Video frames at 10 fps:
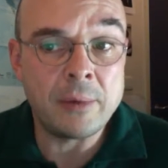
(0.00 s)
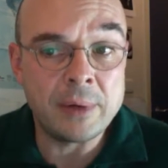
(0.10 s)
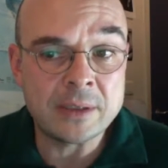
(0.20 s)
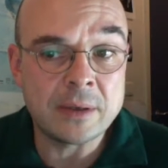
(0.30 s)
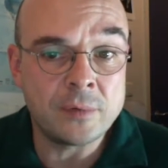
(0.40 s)

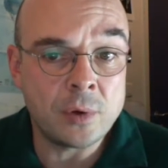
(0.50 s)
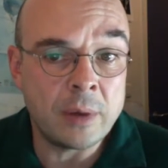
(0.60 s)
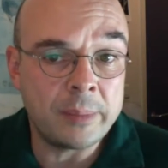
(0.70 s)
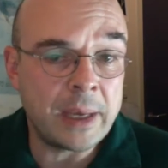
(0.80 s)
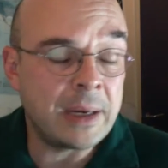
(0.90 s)
rest of
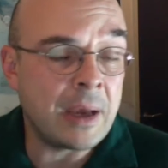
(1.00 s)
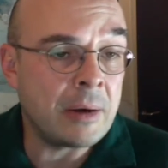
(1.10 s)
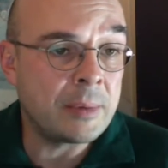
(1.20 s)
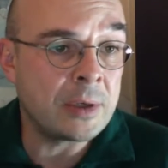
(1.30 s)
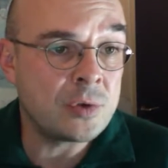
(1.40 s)
Europe, and
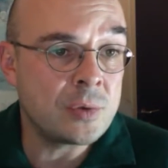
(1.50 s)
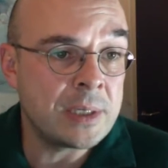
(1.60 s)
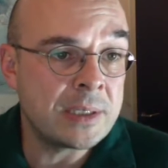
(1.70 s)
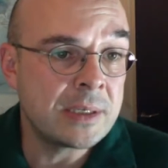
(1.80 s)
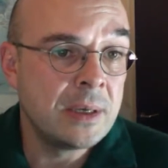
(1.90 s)
Arab
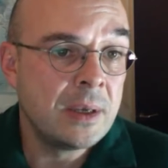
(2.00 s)
countries,